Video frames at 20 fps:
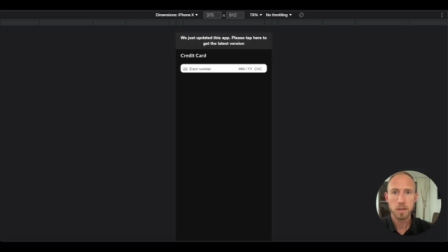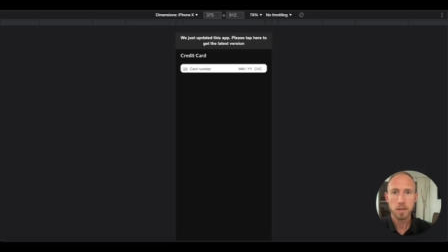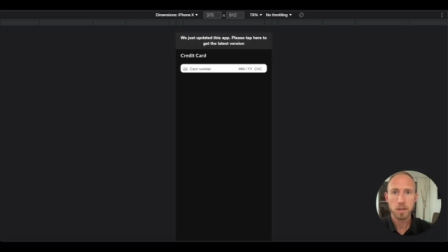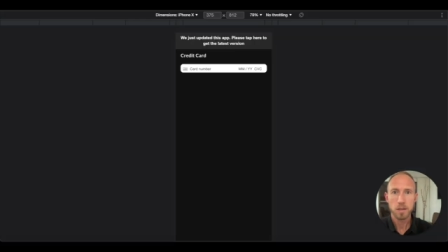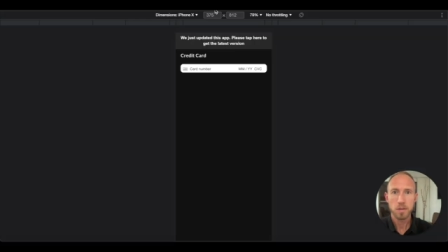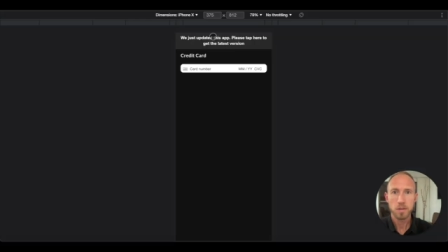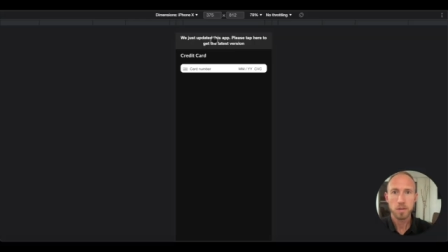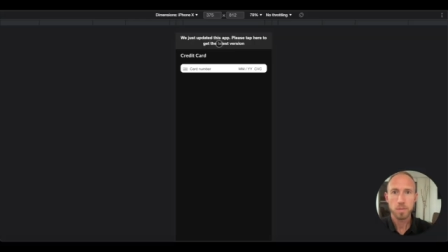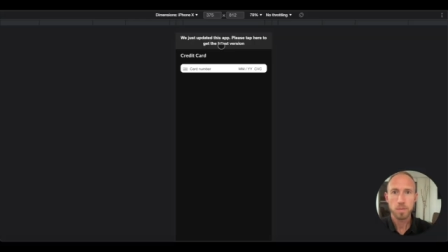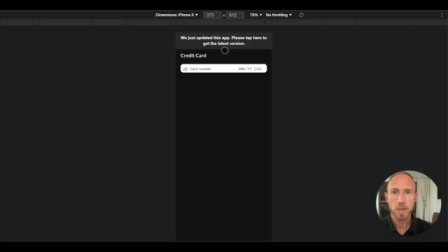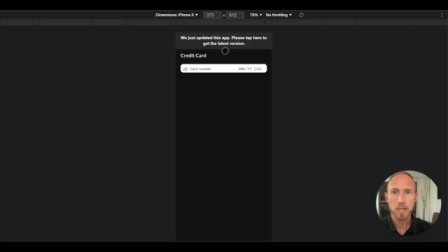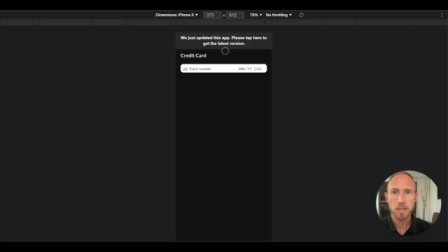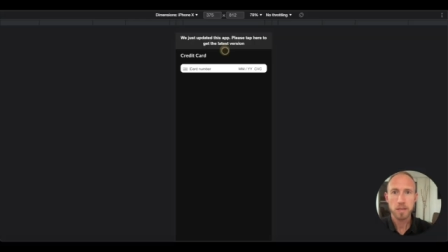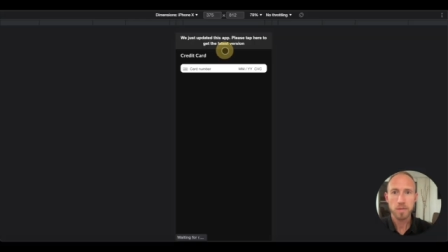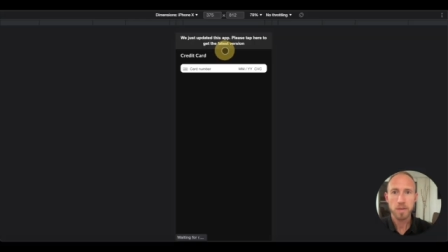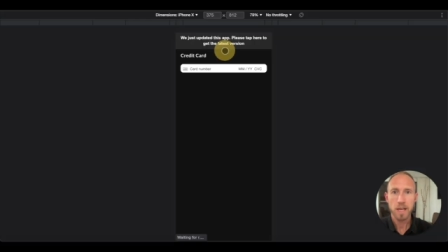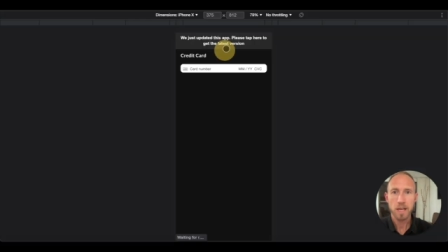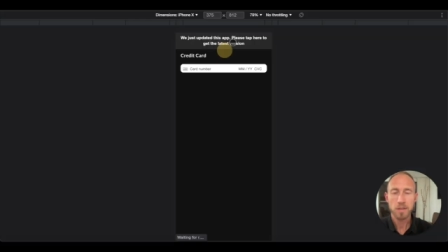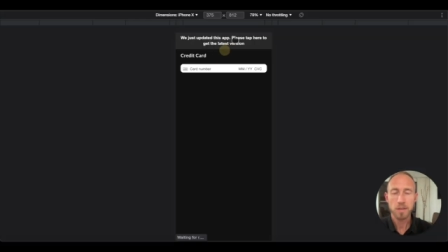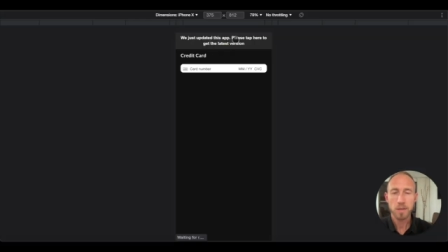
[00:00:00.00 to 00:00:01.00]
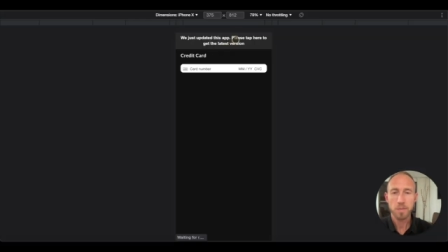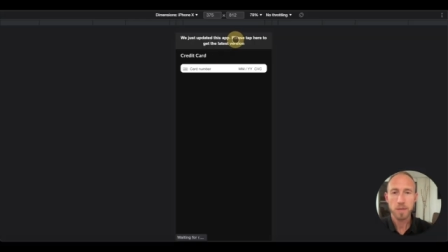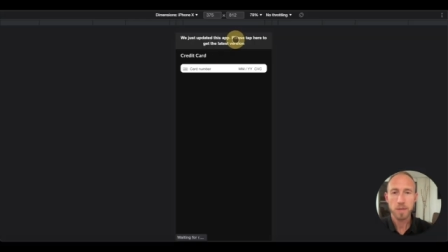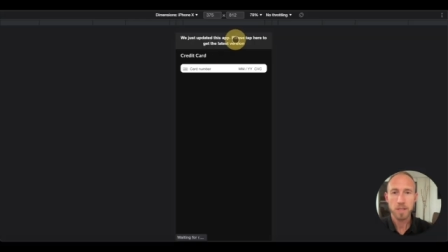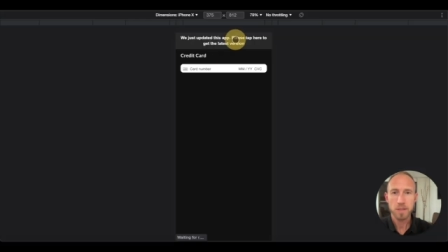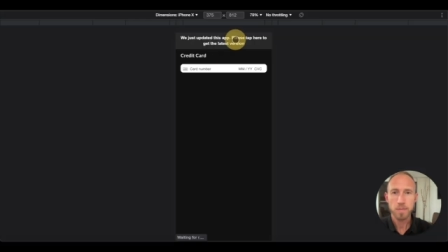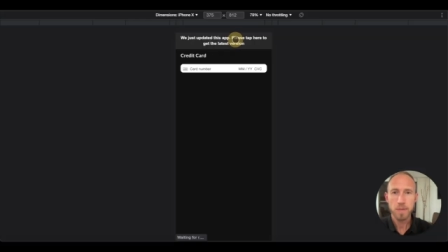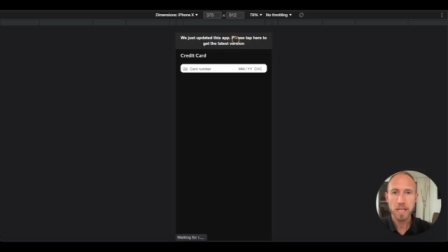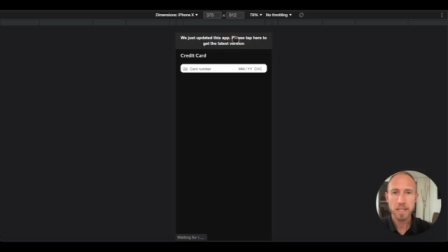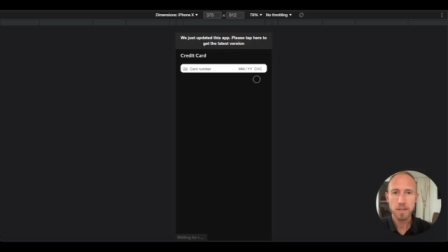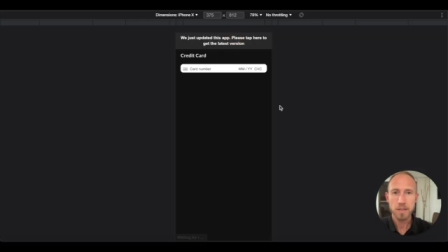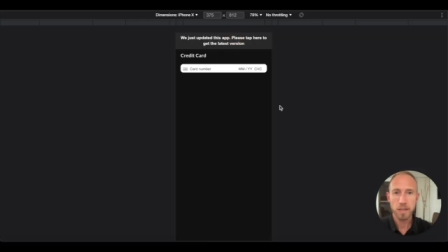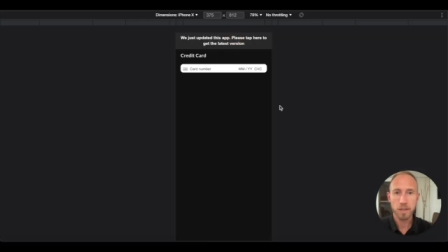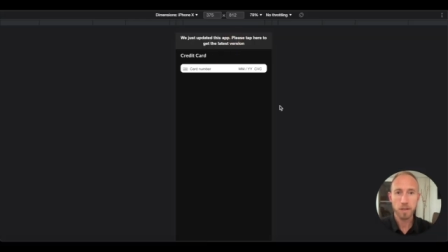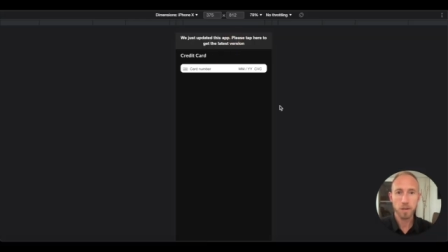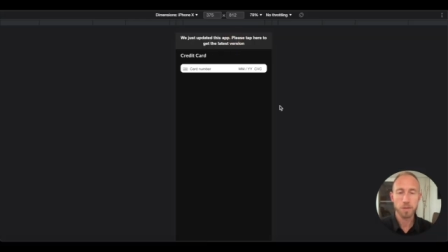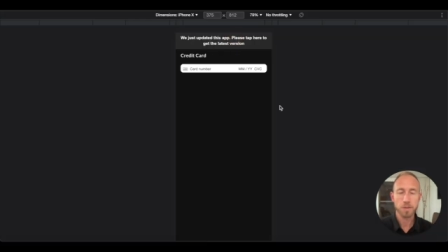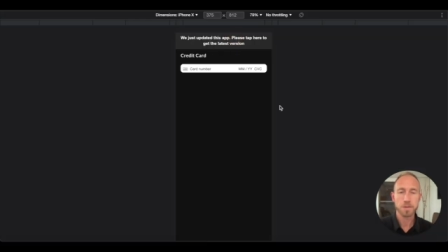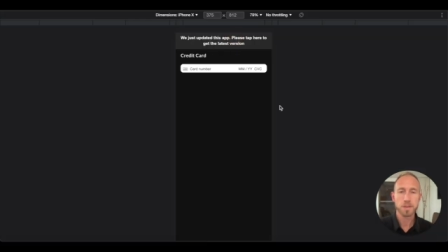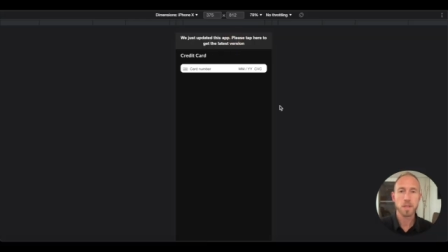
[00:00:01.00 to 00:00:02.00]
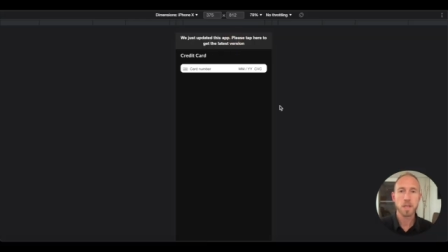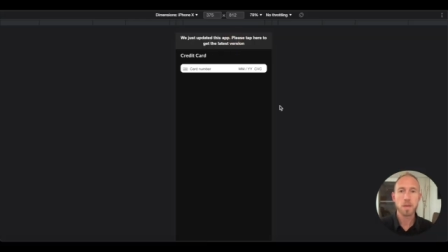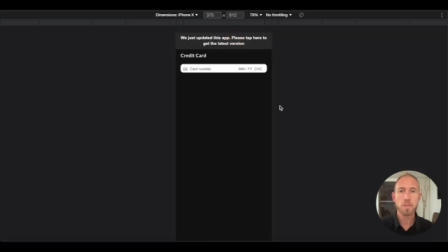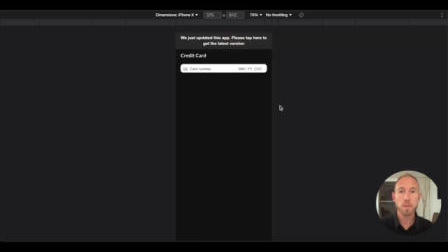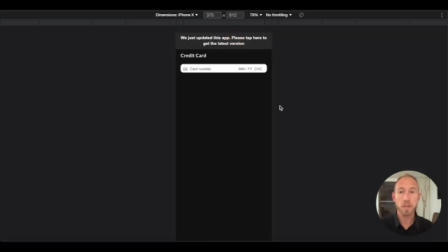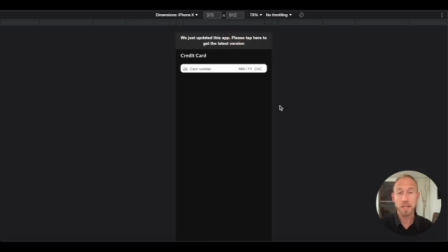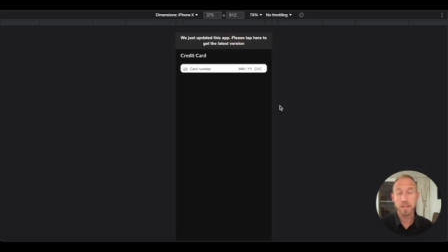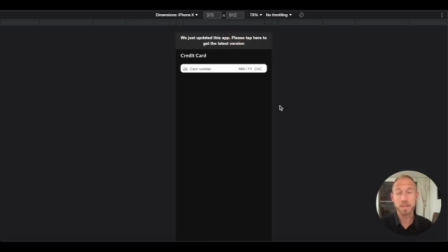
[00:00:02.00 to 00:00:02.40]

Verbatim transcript: just because of how some of the spacing goes. But let's